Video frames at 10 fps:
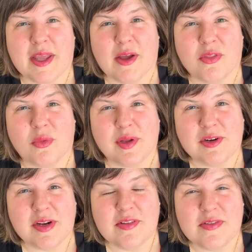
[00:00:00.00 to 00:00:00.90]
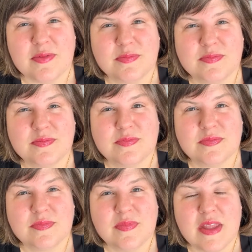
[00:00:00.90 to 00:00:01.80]
out in the wilderness.
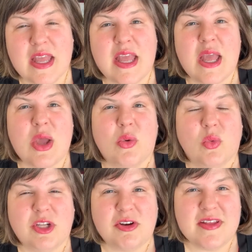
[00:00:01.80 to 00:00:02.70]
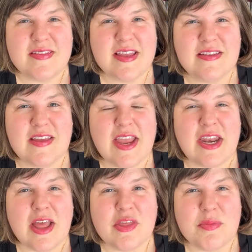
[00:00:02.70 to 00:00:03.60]
Wilderness can take
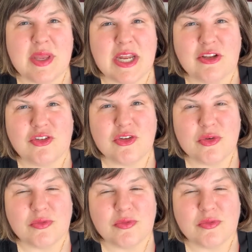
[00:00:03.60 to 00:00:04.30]
another meaning too,